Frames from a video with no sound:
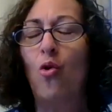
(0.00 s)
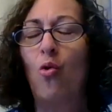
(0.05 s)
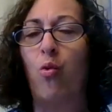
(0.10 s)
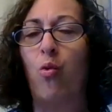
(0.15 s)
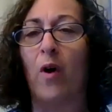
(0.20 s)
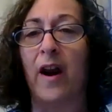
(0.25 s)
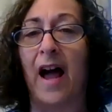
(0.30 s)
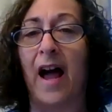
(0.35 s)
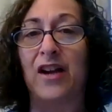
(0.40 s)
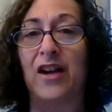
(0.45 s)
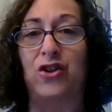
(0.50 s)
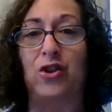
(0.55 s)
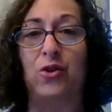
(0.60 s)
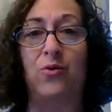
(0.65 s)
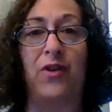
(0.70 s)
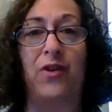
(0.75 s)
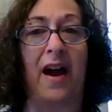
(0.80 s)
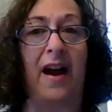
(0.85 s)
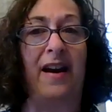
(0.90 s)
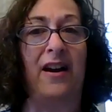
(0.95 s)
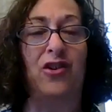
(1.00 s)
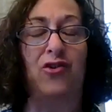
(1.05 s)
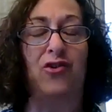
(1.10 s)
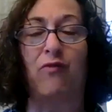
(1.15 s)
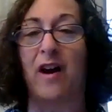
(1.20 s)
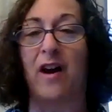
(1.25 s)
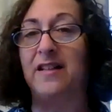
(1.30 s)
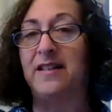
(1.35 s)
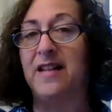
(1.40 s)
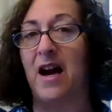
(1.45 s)
what i do then is
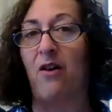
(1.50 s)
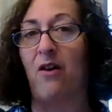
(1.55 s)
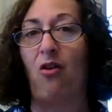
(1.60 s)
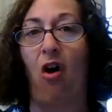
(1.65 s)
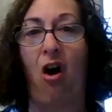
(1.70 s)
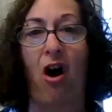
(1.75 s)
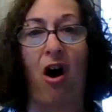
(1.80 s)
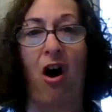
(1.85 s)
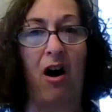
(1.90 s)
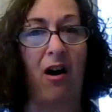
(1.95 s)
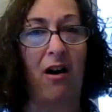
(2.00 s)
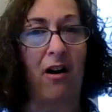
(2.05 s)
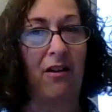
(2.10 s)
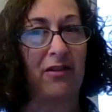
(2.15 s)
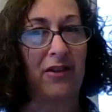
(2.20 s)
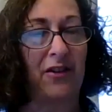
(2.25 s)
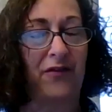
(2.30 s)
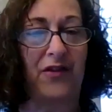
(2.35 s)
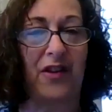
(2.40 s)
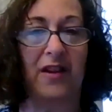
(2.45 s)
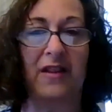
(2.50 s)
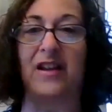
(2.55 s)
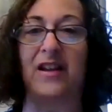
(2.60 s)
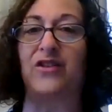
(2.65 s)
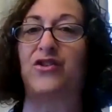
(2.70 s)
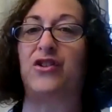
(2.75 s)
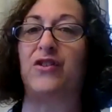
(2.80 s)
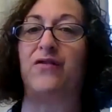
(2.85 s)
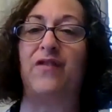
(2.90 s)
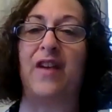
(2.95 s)
write down all of the
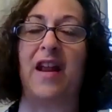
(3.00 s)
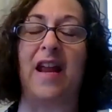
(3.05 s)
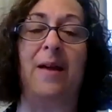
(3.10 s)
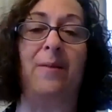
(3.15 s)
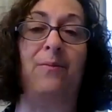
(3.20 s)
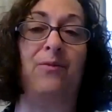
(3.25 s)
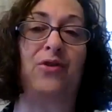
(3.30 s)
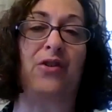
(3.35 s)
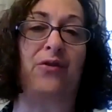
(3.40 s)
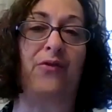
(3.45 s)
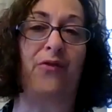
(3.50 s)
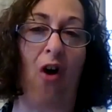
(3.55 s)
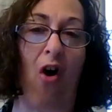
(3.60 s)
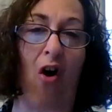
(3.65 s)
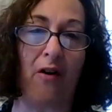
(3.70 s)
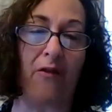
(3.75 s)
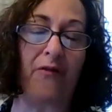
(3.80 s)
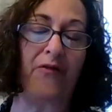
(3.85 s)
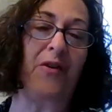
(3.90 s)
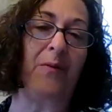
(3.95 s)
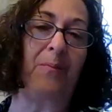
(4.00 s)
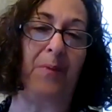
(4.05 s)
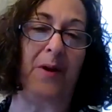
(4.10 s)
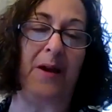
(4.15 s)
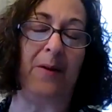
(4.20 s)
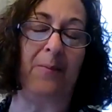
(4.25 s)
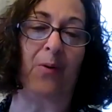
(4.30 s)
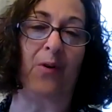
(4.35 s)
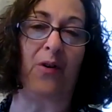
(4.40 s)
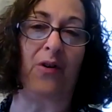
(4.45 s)
list of names of, of the
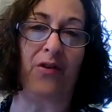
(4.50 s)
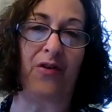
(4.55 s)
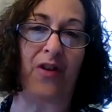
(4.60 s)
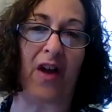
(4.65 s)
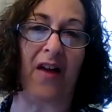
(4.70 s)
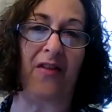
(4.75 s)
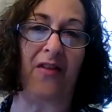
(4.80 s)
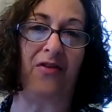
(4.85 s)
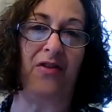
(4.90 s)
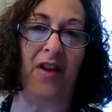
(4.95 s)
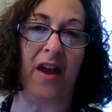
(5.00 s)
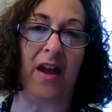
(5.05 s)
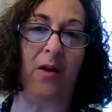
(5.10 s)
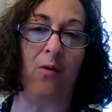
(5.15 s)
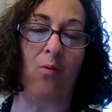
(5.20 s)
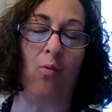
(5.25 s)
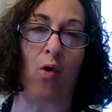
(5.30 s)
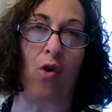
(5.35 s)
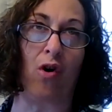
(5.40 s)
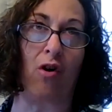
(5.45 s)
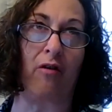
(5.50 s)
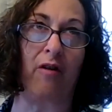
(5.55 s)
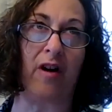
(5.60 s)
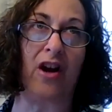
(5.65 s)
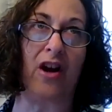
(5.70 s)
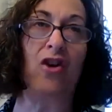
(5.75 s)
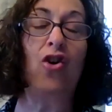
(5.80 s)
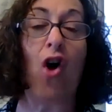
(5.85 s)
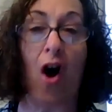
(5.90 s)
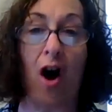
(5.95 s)
people that they were
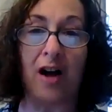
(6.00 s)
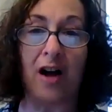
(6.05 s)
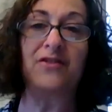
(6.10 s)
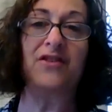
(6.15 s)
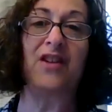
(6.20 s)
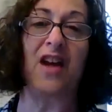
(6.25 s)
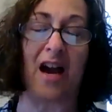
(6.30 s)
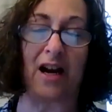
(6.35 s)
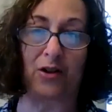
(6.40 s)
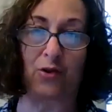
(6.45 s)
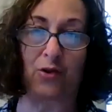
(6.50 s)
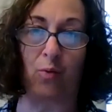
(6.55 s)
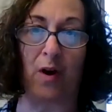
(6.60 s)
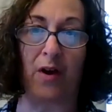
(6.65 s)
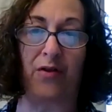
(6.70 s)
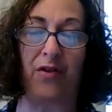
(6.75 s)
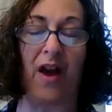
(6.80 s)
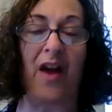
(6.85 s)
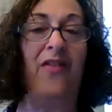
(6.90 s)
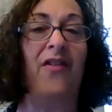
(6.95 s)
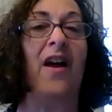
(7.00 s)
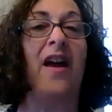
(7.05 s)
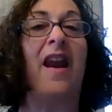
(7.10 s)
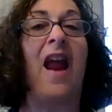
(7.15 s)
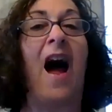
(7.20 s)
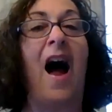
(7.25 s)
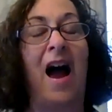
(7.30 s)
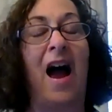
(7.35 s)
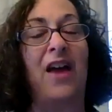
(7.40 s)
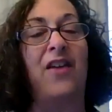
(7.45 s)
in contact with and then
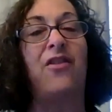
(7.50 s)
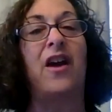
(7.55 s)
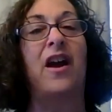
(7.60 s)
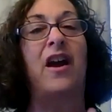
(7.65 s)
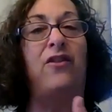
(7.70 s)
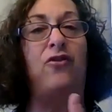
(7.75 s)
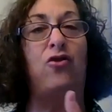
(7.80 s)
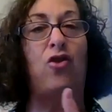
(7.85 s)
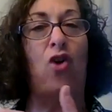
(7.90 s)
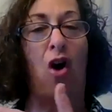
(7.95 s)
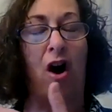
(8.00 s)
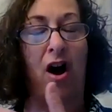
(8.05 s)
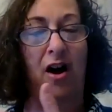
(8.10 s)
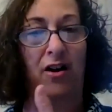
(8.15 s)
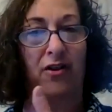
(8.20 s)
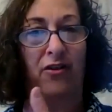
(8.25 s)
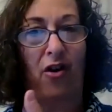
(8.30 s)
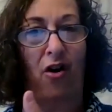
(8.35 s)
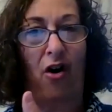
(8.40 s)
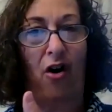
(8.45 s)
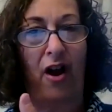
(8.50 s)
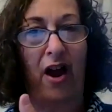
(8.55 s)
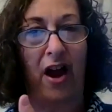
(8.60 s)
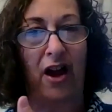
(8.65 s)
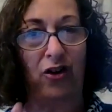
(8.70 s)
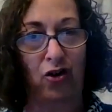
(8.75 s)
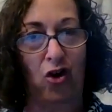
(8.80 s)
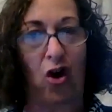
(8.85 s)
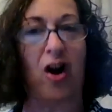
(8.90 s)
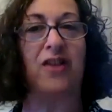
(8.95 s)
i then call
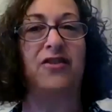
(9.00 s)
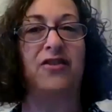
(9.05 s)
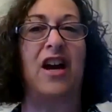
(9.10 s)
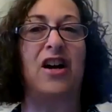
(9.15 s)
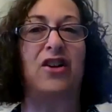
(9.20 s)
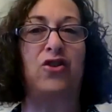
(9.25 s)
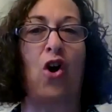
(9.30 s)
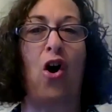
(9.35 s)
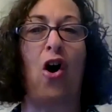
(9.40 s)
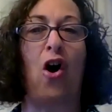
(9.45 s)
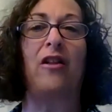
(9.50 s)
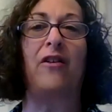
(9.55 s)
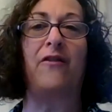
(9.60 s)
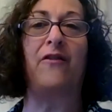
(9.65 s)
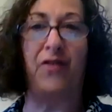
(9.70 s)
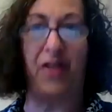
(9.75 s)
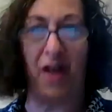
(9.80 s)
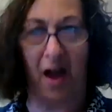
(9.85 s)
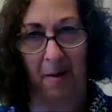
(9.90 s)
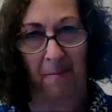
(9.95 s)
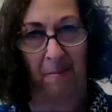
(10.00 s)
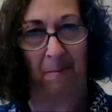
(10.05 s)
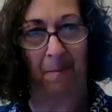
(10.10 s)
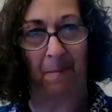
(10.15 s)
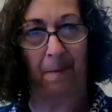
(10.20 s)
and contact all of them